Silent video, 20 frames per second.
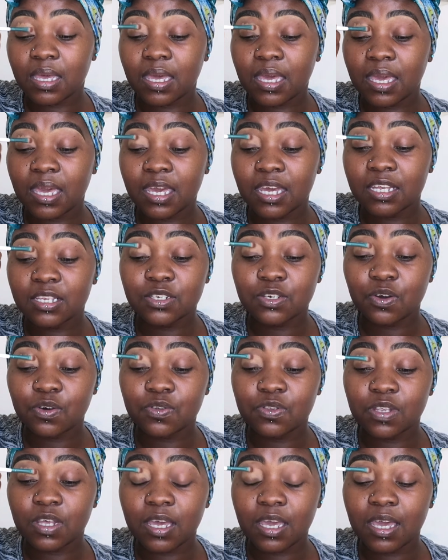and
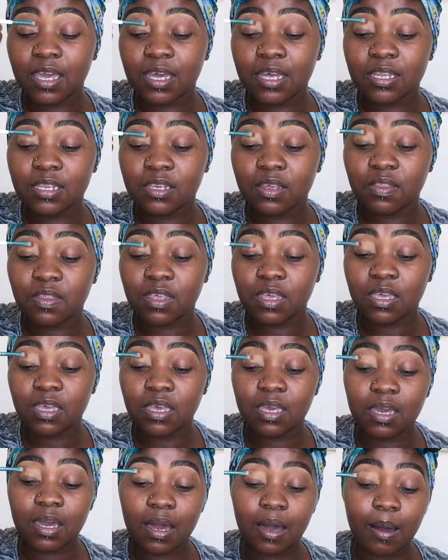
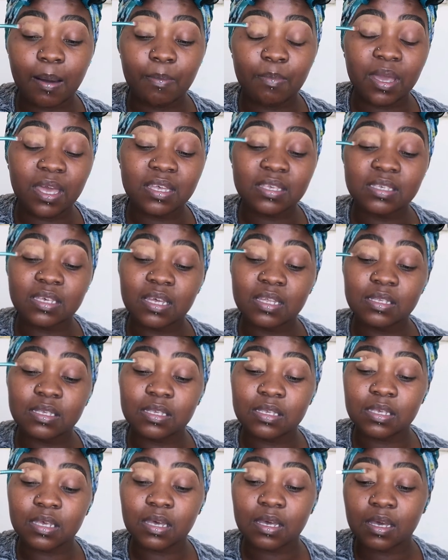the
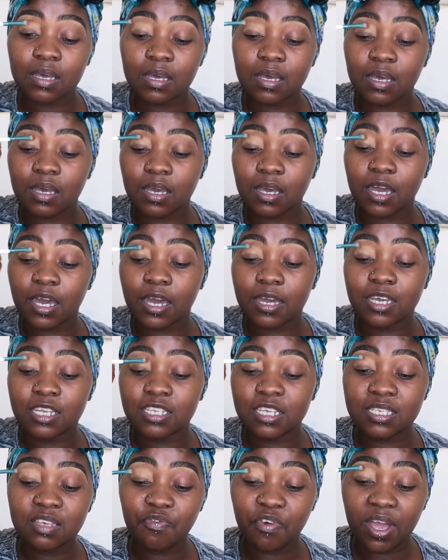essence
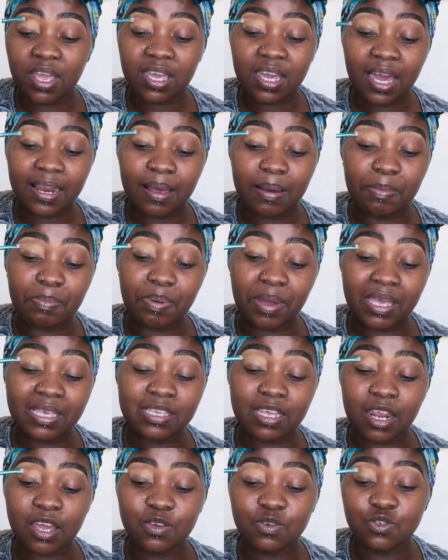intensifying color base
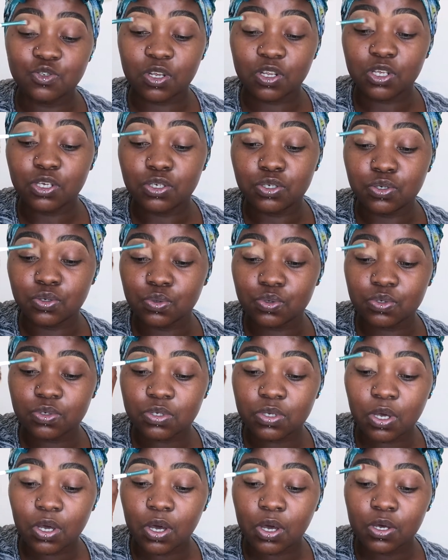that I usually use.